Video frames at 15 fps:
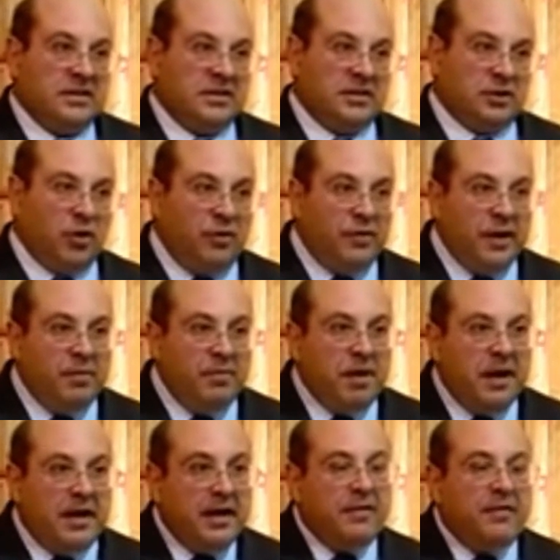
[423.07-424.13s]
So we
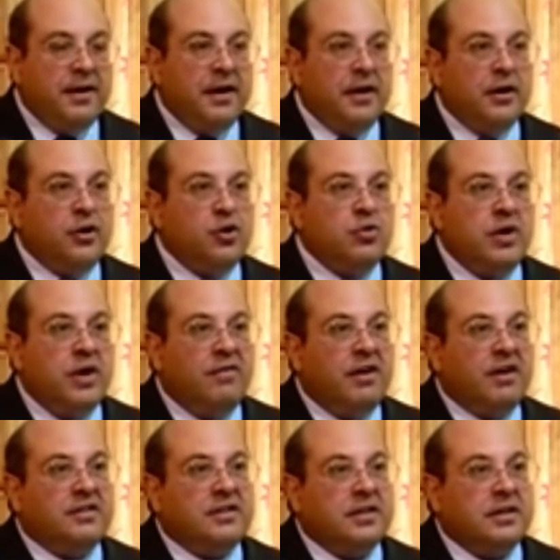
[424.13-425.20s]
believe in
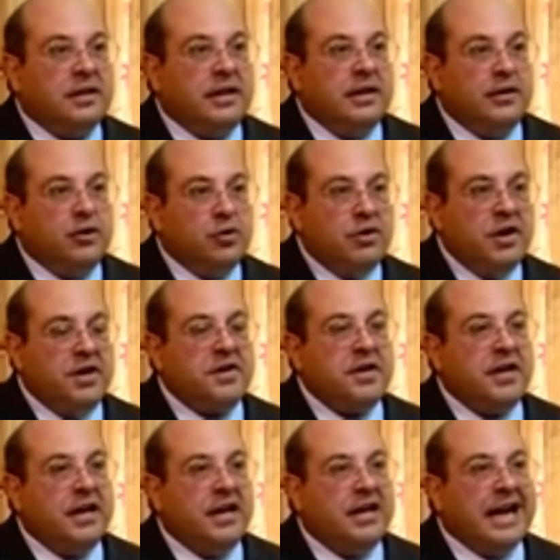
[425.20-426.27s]

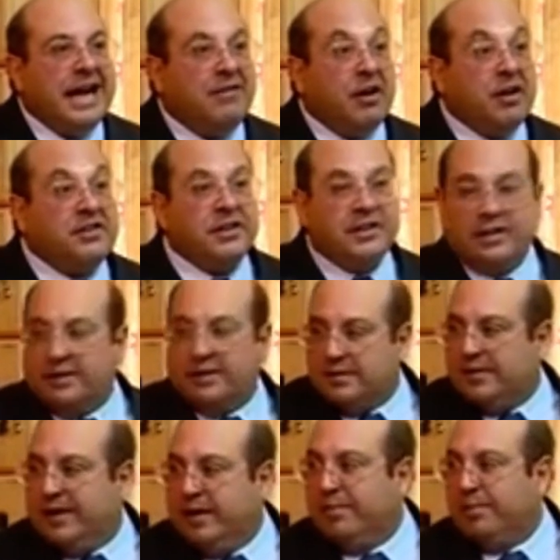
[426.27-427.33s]
unity in diversity,
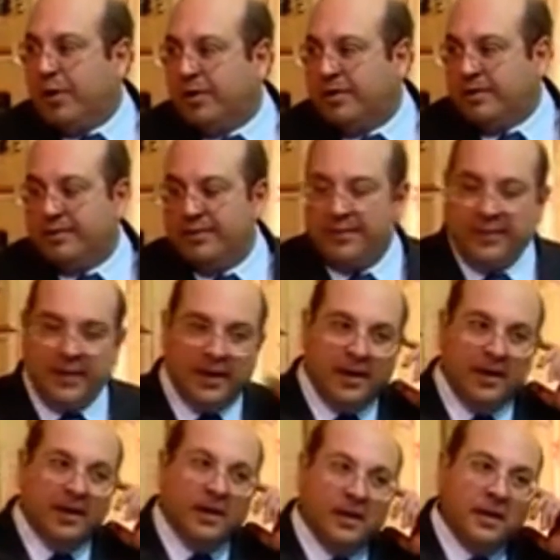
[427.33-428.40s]
very important.
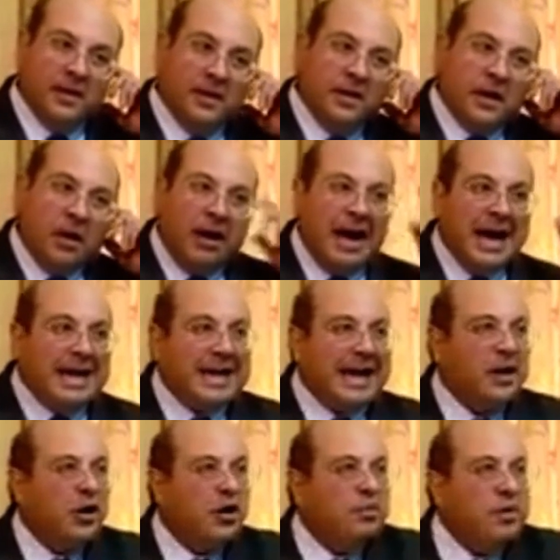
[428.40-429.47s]
Now I
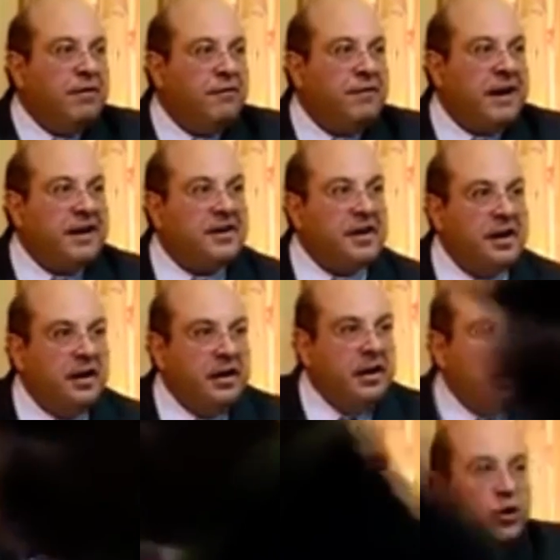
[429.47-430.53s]
cannot be
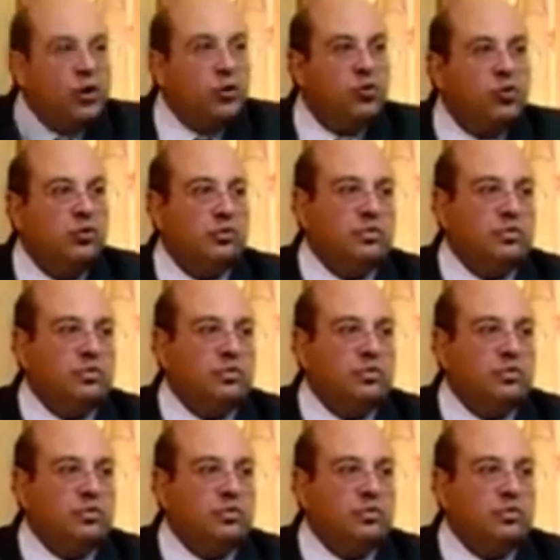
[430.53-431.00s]
fraternal with you